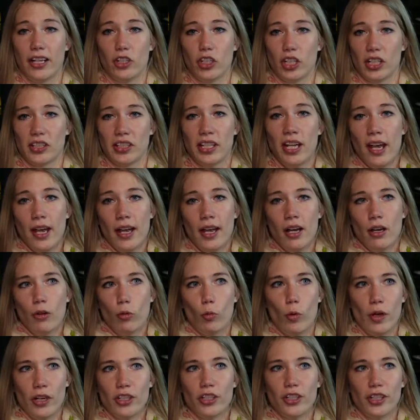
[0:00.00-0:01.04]
I just
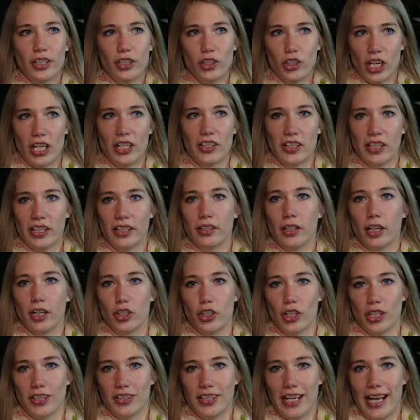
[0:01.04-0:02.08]
Winter and Jacin are
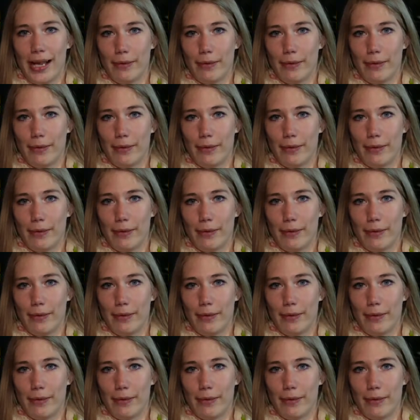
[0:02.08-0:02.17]
just